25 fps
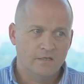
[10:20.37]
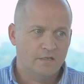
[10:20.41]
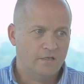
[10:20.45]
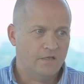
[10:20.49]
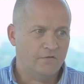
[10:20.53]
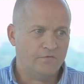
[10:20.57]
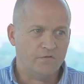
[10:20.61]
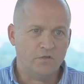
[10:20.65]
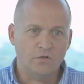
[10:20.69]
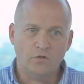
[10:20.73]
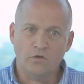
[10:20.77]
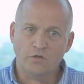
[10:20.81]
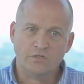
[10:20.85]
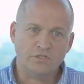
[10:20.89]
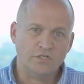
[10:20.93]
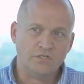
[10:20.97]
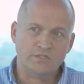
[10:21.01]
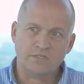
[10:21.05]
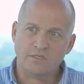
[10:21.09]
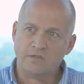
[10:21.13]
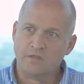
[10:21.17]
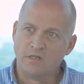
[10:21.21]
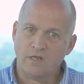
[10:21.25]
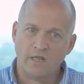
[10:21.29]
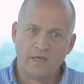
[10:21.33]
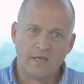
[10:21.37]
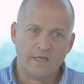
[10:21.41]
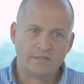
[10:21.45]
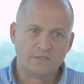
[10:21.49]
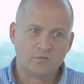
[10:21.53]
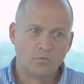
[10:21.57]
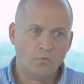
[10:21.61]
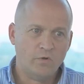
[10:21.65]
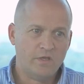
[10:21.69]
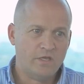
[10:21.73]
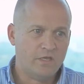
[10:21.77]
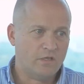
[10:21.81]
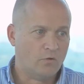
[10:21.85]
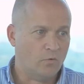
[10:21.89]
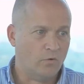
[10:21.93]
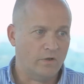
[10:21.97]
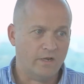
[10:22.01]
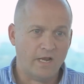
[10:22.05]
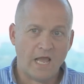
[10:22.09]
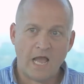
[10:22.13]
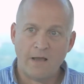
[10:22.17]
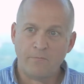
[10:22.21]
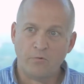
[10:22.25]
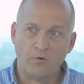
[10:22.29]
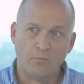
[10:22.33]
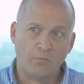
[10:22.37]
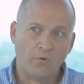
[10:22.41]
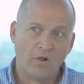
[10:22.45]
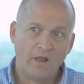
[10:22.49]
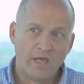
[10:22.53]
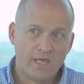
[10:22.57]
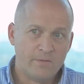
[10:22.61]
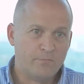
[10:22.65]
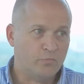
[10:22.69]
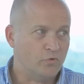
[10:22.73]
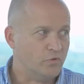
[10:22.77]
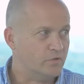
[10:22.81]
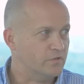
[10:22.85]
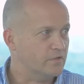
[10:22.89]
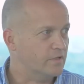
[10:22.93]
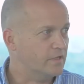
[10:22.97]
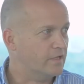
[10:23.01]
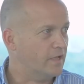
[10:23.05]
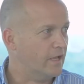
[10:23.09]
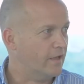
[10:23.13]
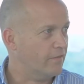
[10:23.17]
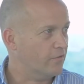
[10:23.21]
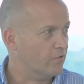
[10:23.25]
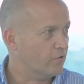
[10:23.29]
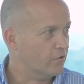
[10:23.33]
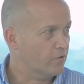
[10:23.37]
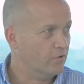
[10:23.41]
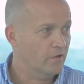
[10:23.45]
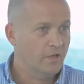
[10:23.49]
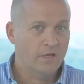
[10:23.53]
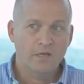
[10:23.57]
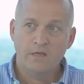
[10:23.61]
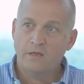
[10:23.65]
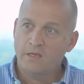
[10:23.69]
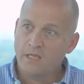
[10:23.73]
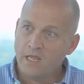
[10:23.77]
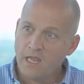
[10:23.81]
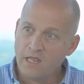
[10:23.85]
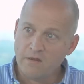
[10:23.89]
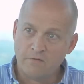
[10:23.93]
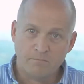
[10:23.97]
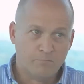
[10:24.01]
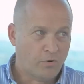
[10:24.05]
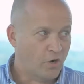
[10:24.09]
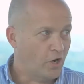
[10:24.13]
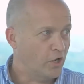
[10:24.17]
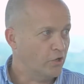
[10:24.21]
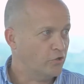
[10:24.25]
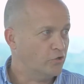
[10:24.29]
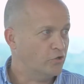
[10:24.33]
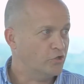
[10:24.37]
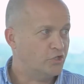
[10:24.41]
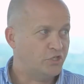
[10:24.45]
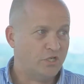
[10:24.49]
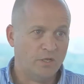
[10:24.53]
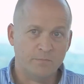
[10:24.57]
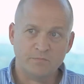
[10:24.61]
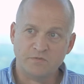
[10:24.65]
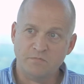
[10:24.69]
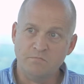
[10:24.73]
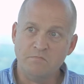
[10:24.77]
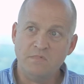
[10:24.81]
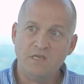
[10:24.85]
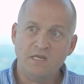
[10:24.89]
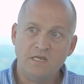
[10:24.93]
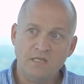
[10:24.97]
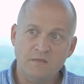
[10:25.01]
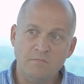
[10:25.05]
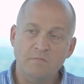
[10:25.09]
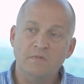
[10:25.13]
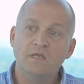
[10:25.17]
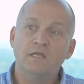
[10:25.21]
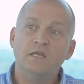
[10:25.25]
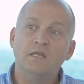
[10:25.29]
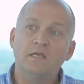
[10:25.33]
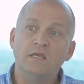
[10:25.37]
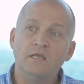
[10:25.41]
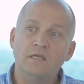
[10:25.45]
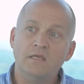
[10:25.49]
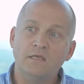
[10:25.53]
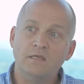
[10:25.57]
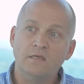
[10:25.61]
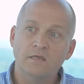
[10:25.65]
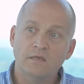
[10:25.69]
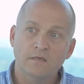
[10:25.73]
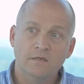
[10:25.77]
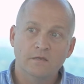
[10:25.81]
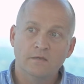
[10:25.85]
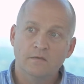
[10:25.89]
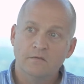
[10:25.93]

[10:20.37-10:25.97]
If you look just in the last week, what Apple Play pulled together in partnerships, many, many